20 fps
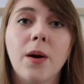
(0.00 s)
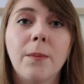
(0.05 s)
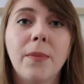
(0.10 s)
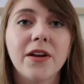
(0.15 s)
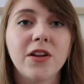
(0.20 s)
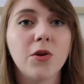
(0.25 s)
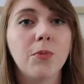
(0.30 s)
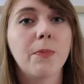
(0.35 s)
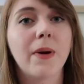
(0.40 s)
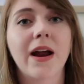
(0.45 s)

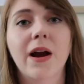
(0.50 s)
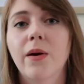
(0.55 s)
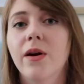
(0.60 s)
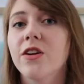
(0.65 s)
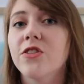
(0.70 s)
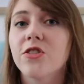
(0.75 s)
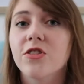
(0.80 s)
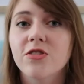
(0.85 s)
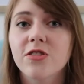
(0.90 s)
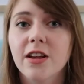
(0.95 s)
but you pair
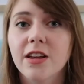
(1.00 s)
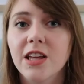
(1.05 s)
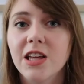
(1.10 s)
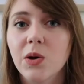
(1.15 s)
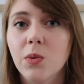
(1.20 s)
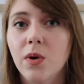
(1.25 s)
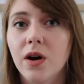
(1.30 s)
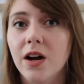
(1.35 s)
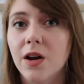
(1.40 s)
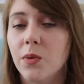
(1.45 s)
it just like
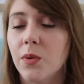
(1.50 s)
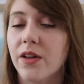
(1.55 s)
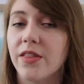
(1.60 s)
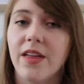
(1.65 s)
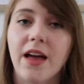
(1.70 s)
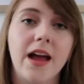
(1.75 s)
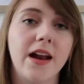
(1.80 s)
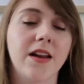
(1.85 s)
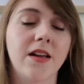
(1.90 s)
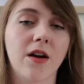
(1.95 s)
you would with
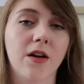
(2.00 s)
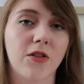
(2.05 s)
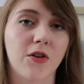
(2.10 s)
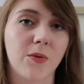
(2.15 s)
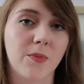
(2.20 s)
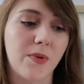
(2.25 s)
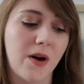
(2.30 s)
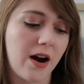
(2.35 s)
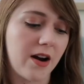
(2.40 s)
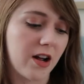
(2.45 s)
any other
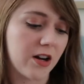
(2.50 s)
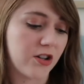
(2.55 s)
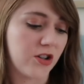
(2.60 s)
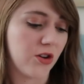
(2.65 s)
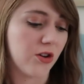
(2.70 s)
product.